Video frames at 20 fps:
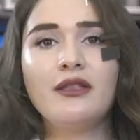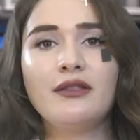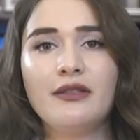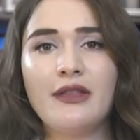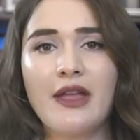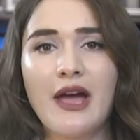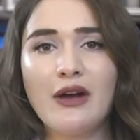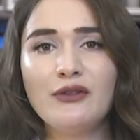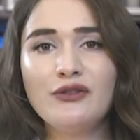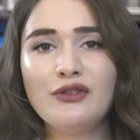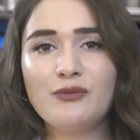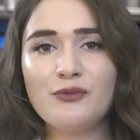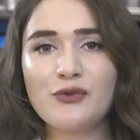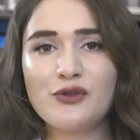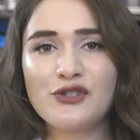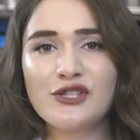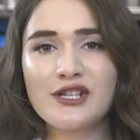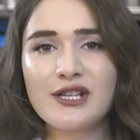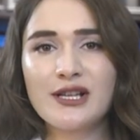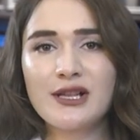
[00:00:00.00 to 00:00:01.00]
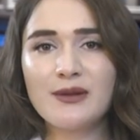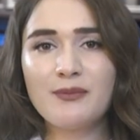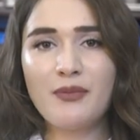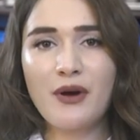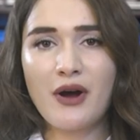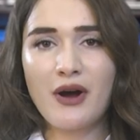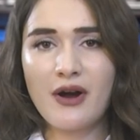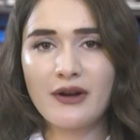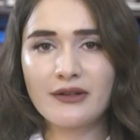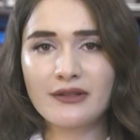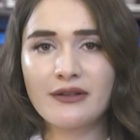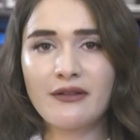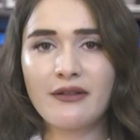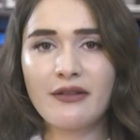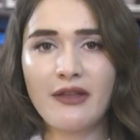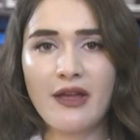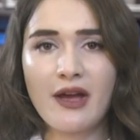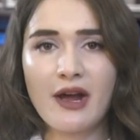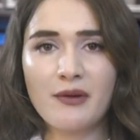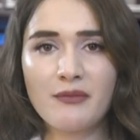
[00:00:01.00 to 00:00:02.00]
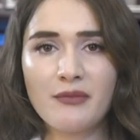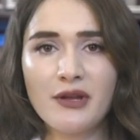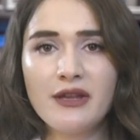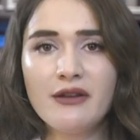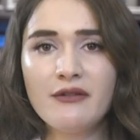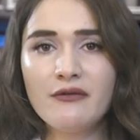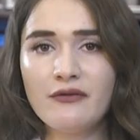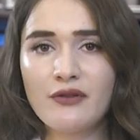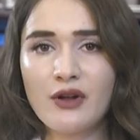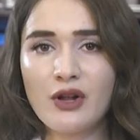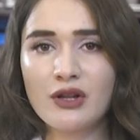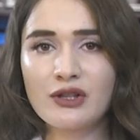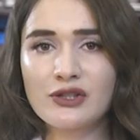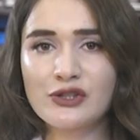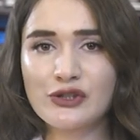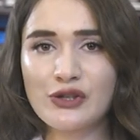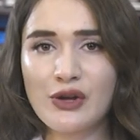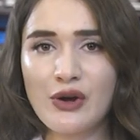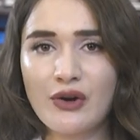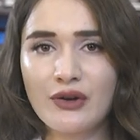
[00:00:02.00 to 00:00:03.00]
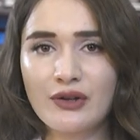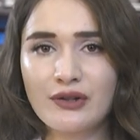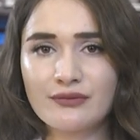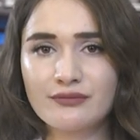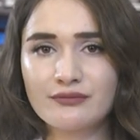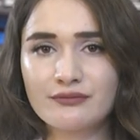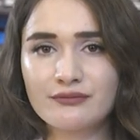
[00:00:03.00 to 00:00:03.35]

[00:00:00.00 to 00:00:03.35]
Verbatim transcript: Now the musical part, the Armenian folk song.